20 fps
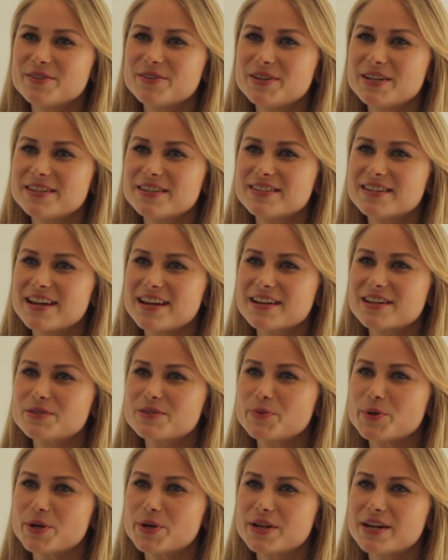He's an
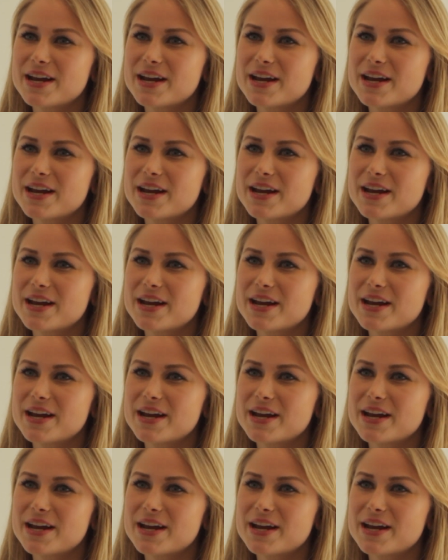expert, an